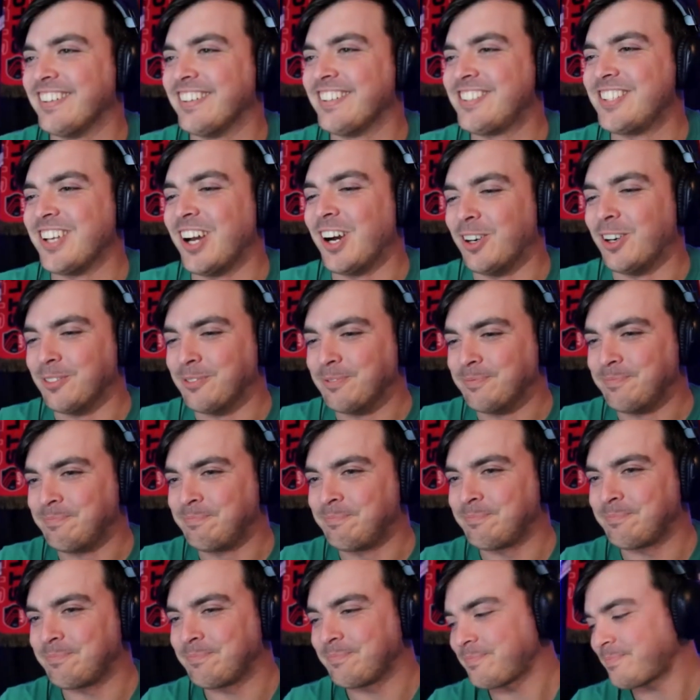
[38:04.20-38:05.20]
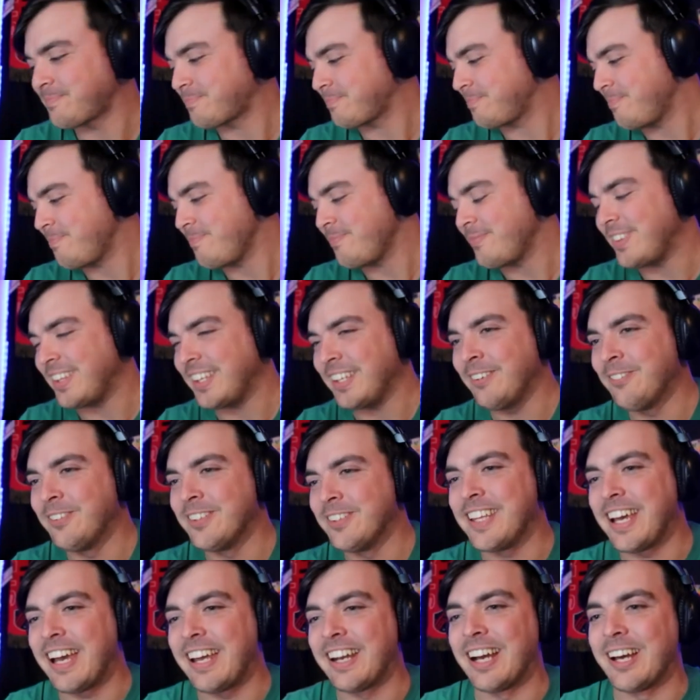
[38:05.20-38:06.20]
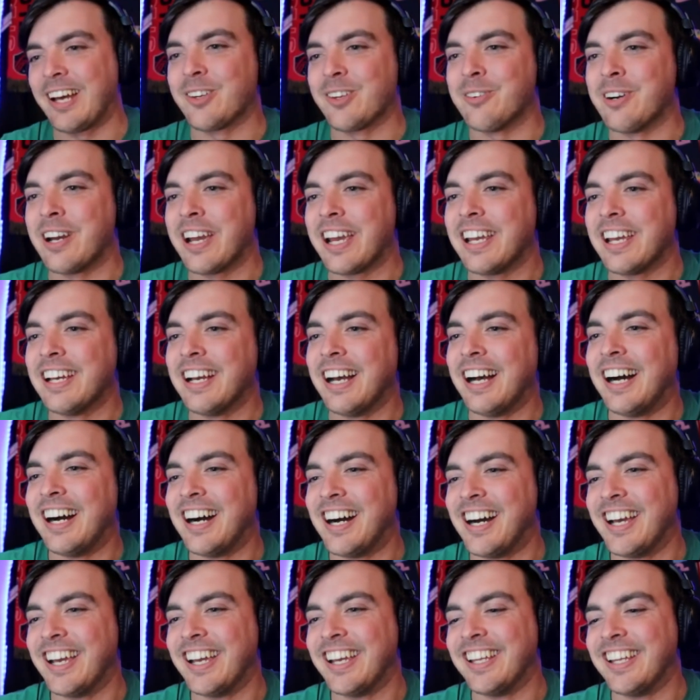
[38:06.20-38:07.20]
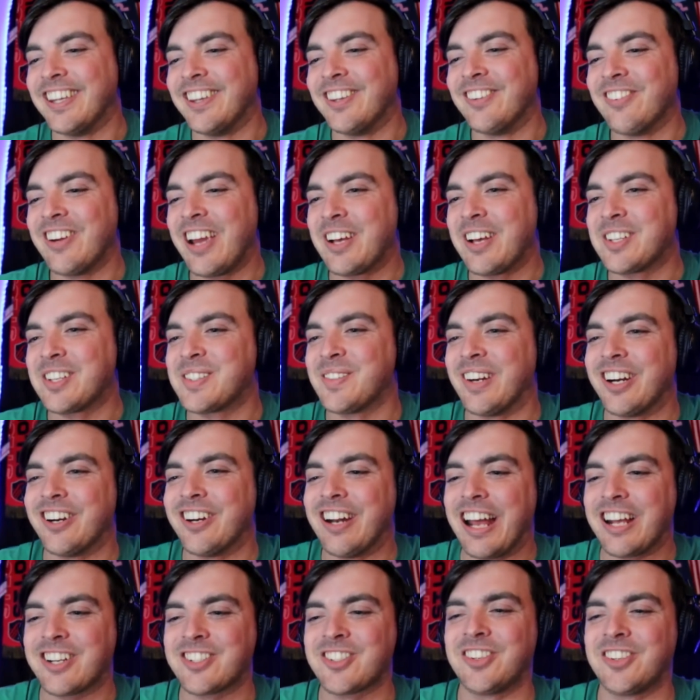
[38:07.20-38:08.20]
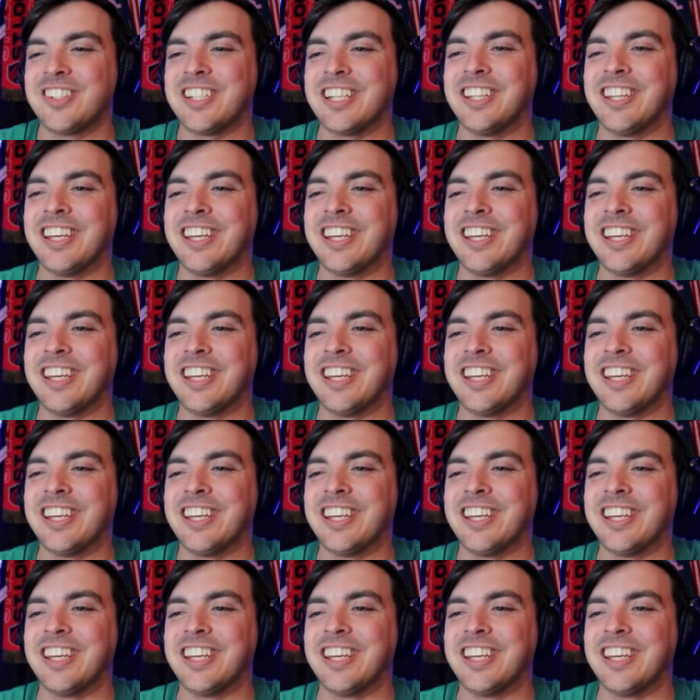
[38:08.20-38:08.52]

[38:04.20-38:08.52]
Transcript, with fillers: so with that out of the way, uh, we have some international. Sometimes